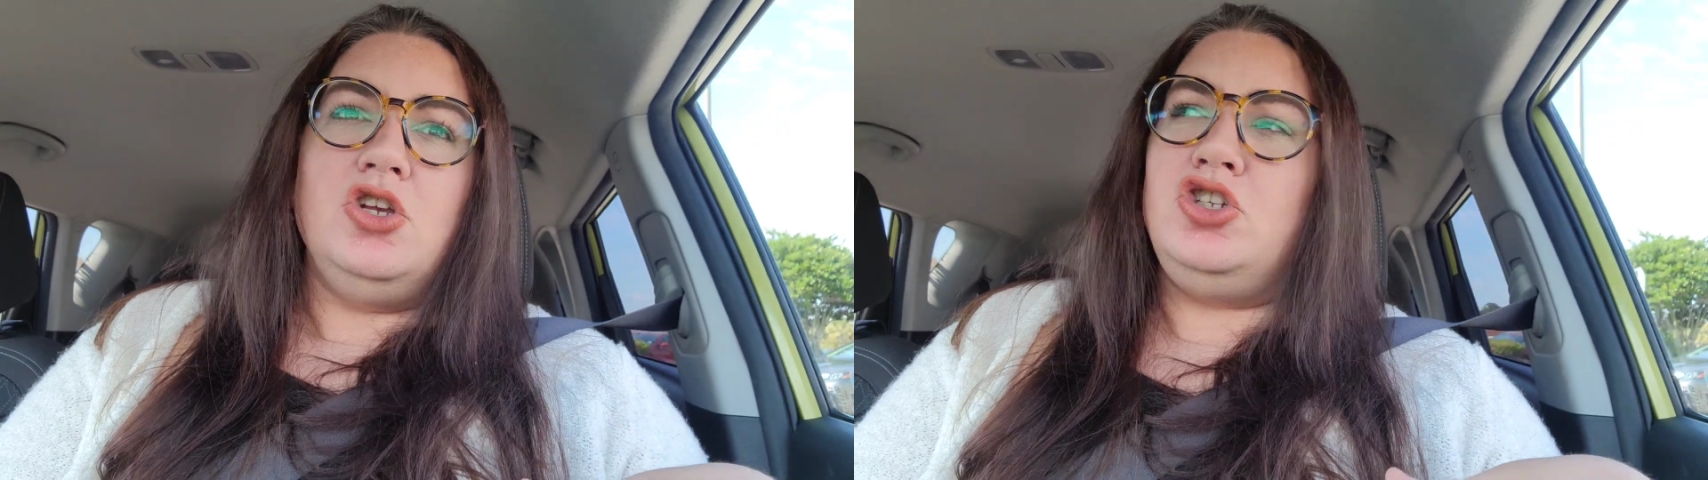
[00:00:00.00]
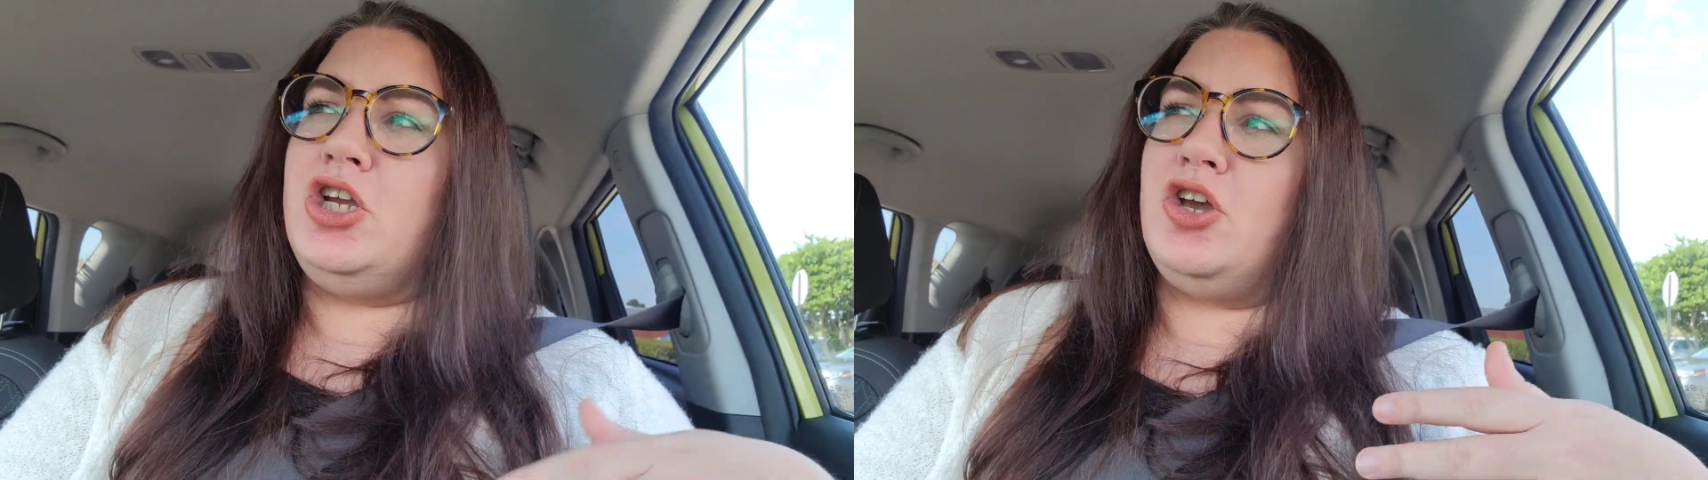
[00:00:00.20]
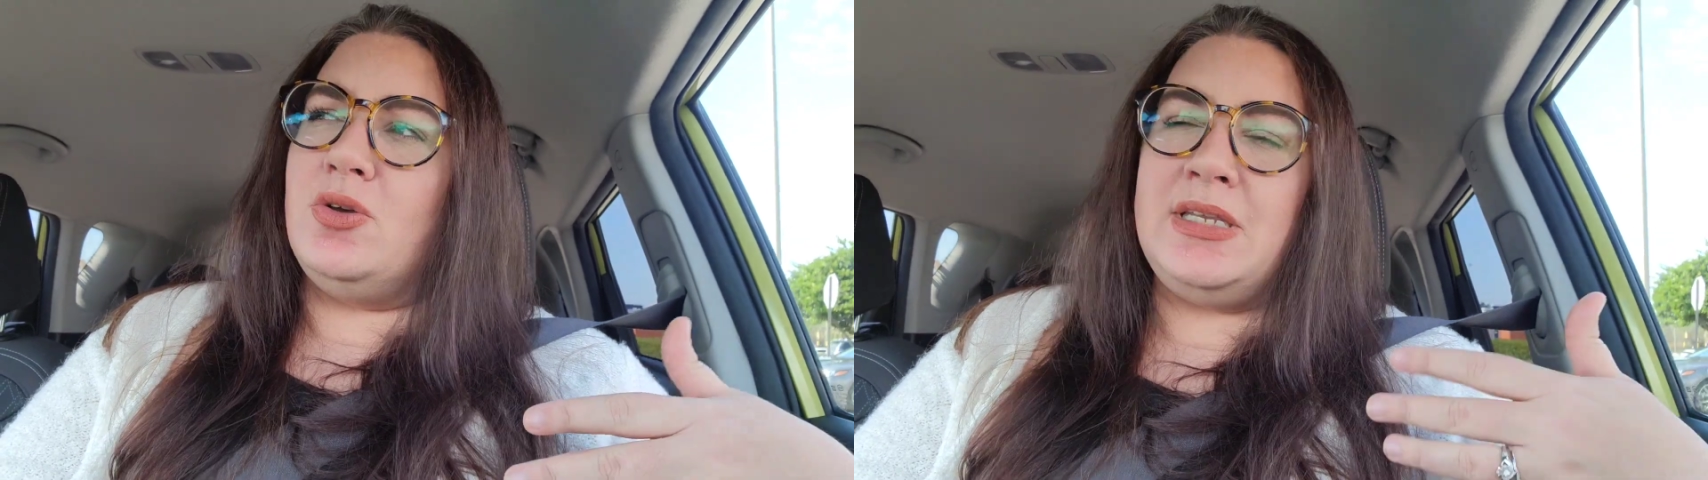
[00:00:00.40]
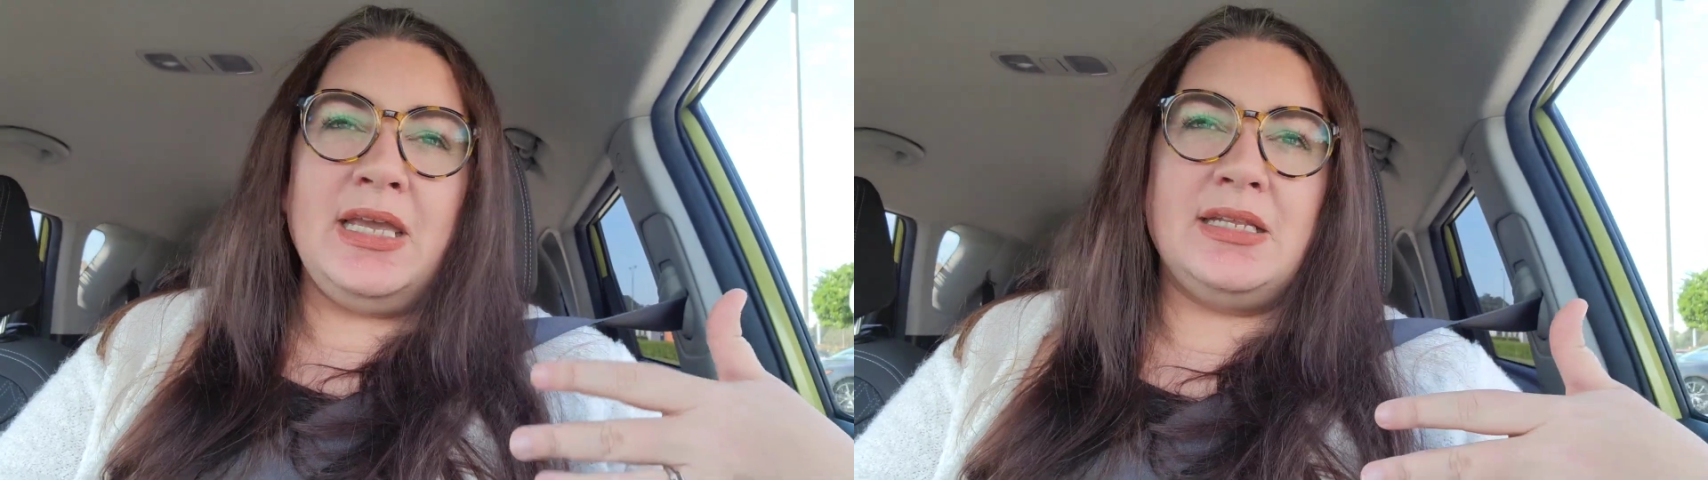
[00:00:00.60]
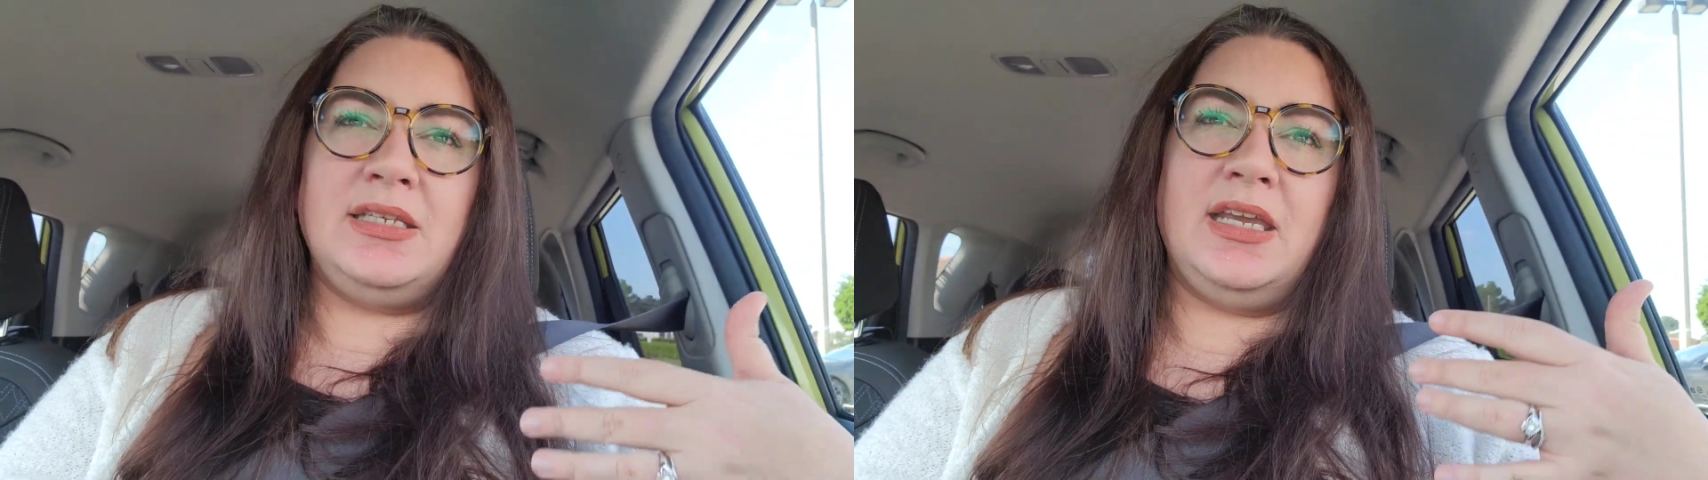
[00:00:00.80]
She goes
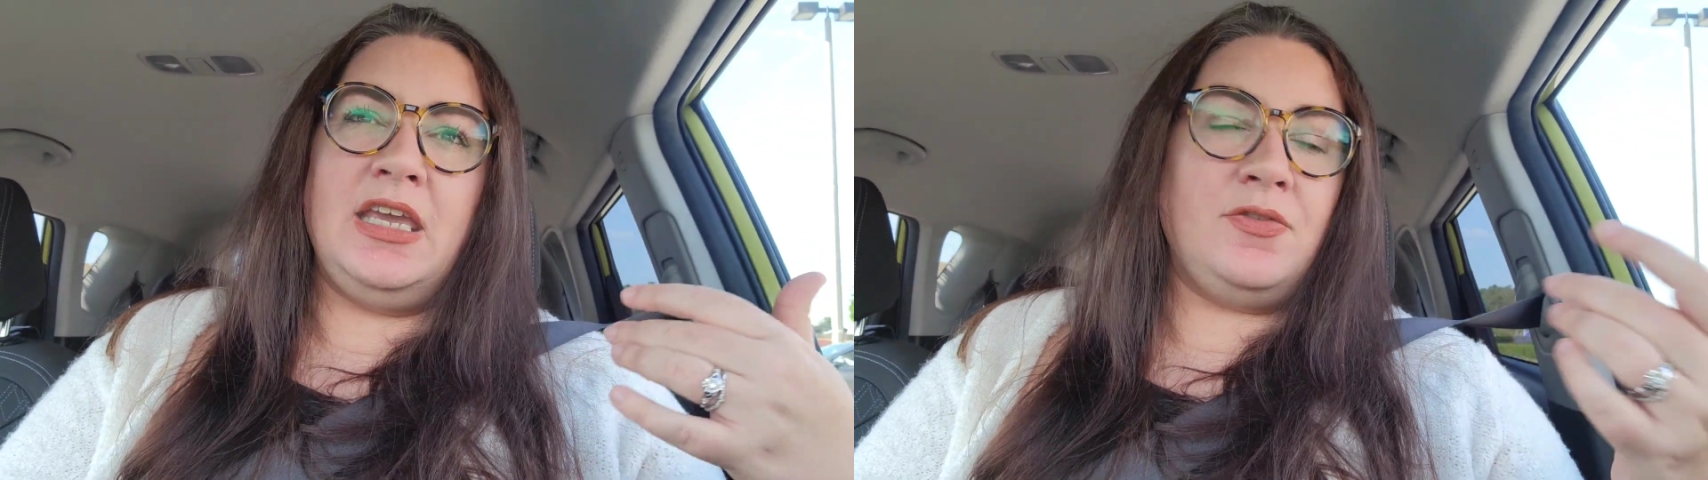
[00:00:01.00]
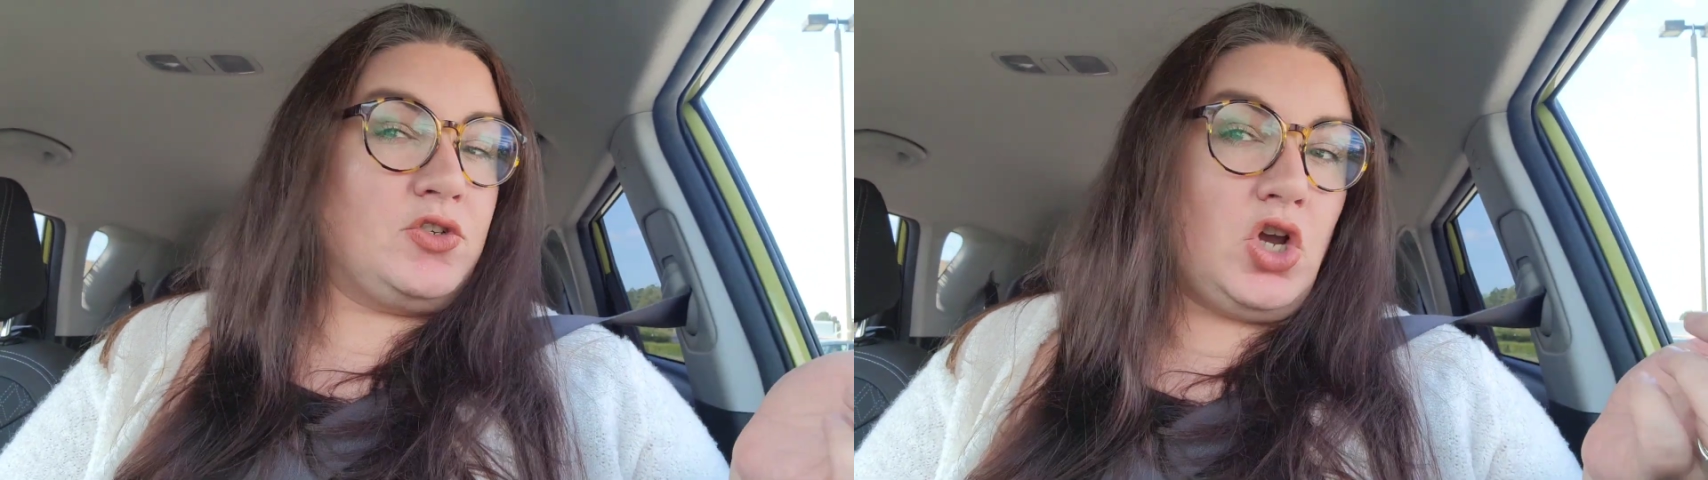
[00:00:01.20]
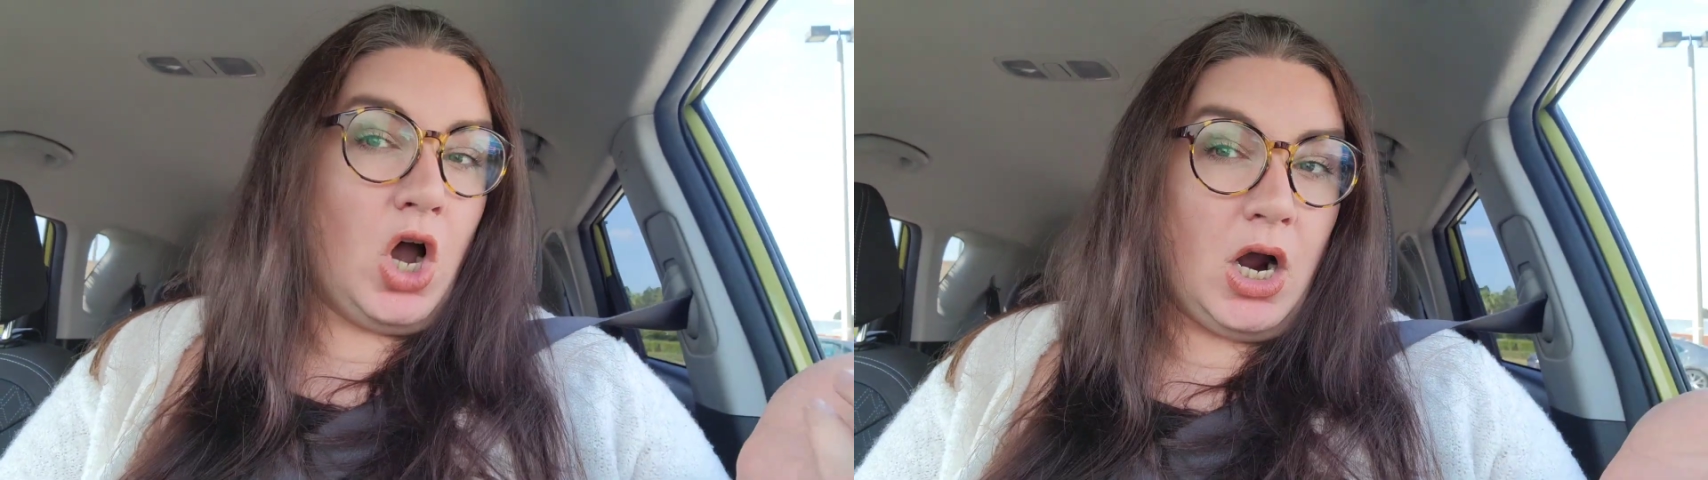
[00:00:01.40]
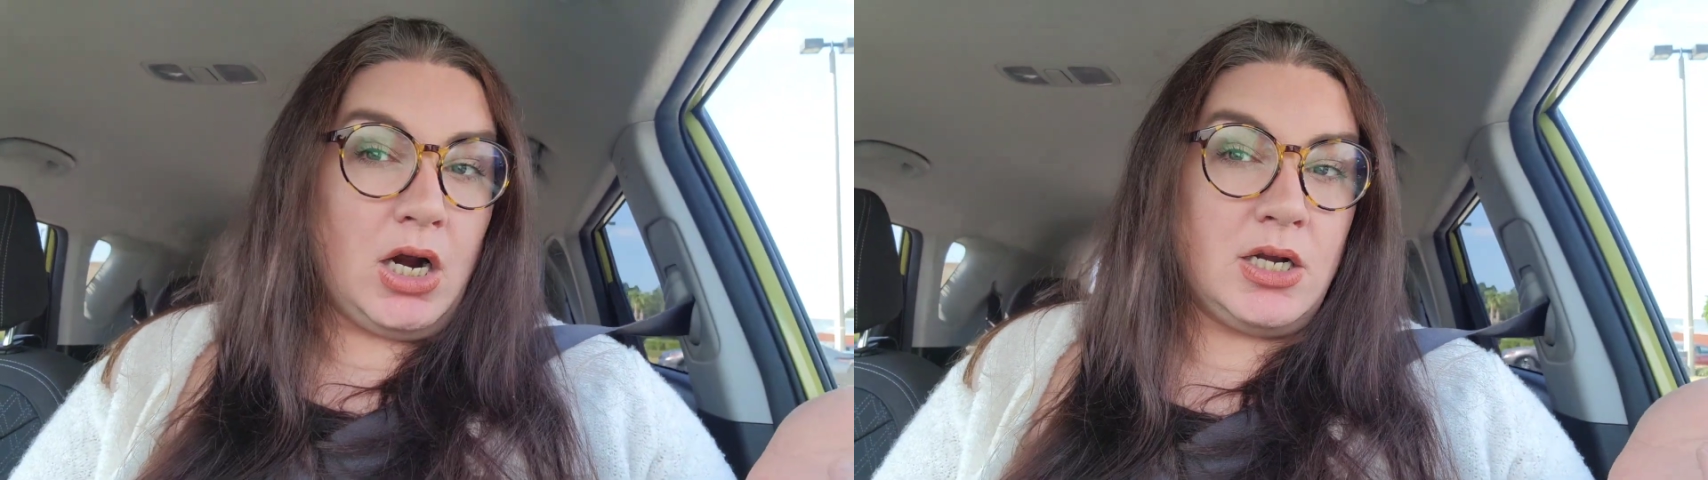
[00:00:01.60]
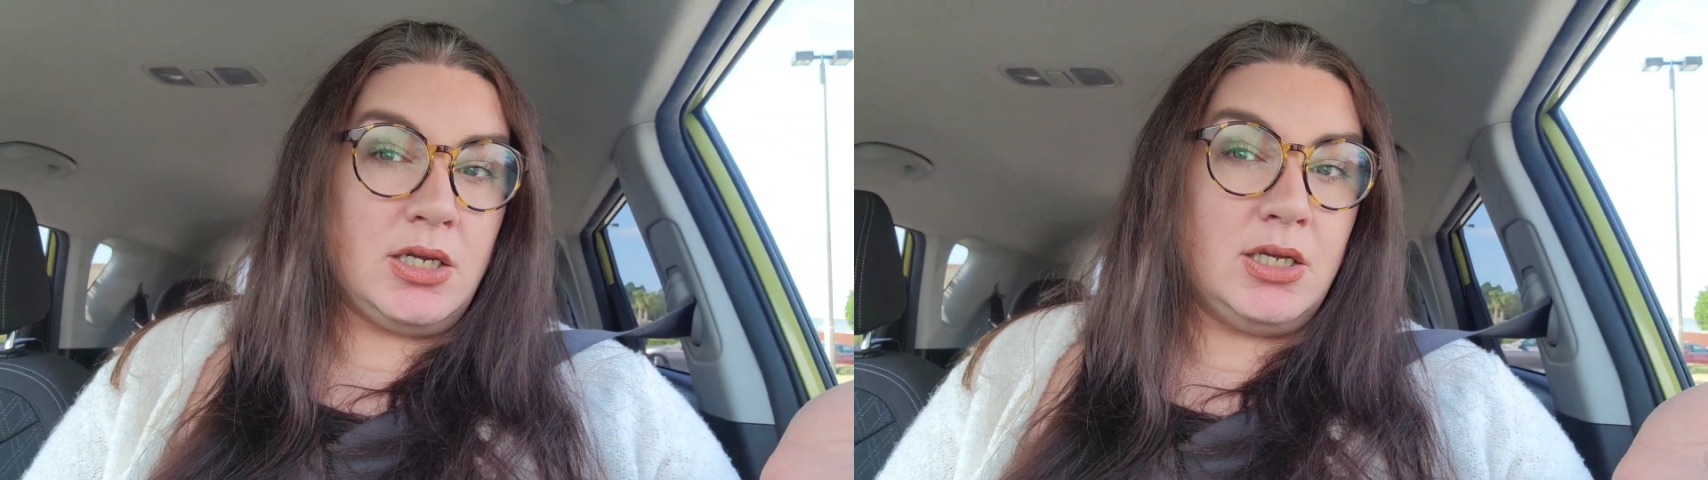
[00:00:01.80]
and gets a gift
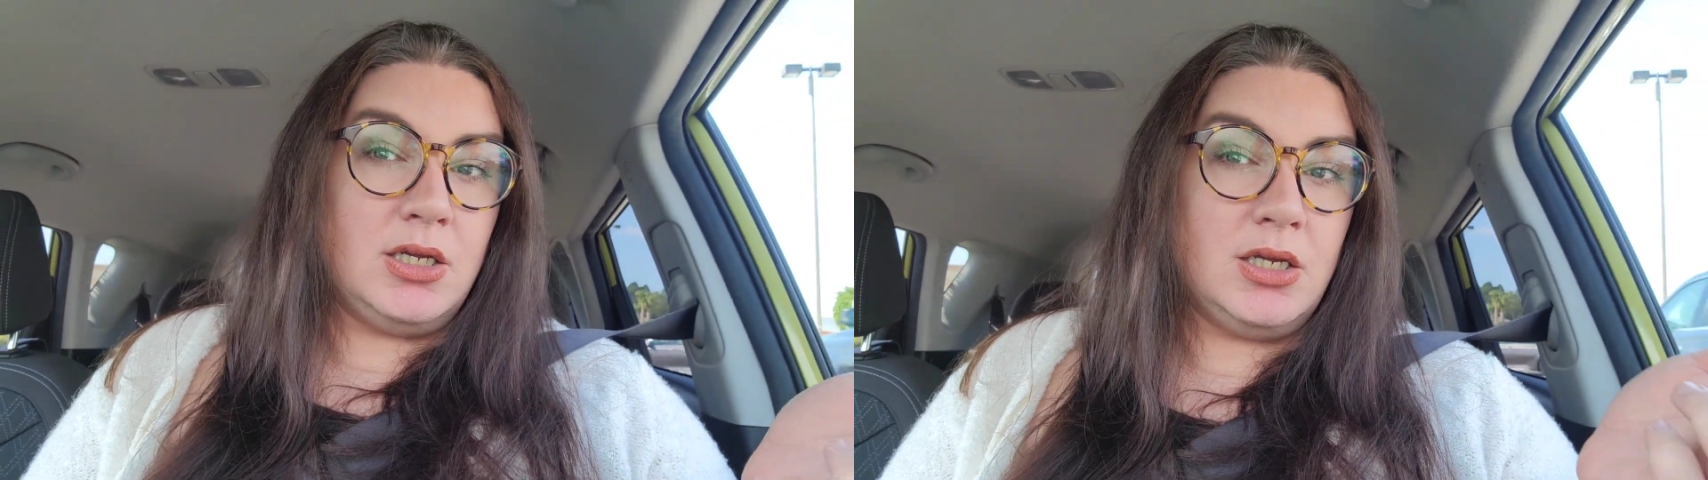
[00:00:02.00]
card